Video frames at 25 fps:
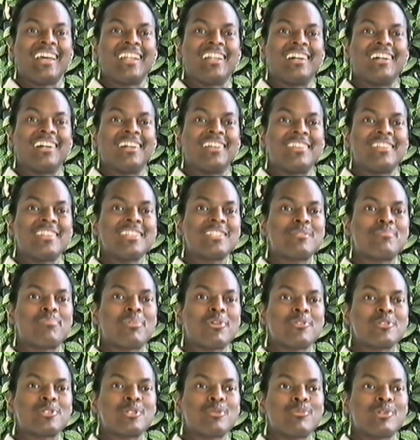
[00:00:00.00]
and uh, this
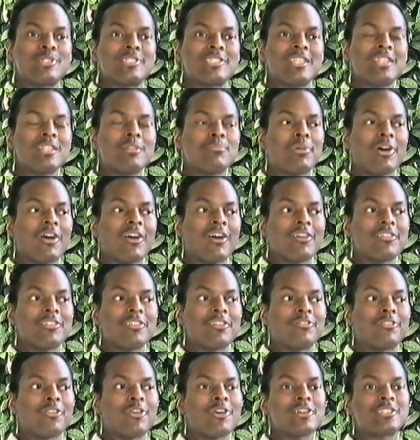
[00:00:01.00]
person was in the bar,
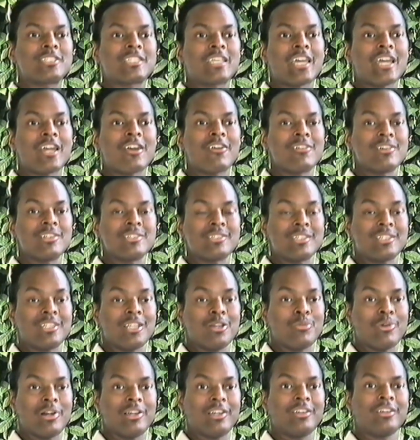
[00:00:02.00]
their voice carries
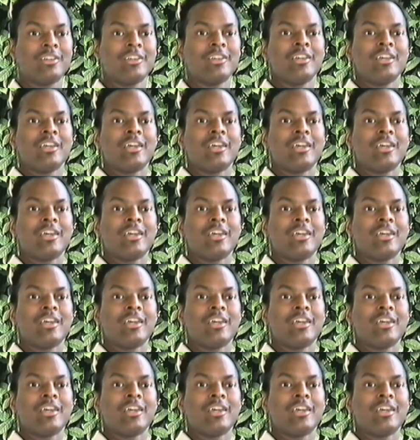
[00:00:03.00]
anyway,